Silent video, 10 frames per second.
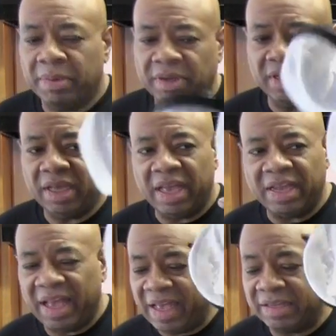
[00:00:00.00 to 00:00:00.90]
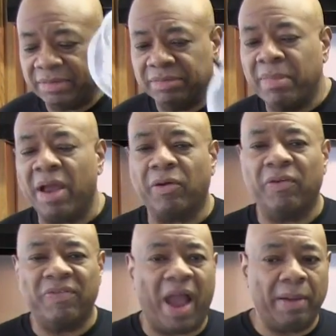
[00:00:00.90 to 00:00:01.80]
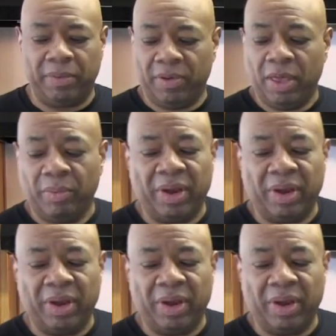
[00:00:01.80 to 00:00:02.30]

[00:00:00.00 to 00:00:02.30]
but it is microfiber.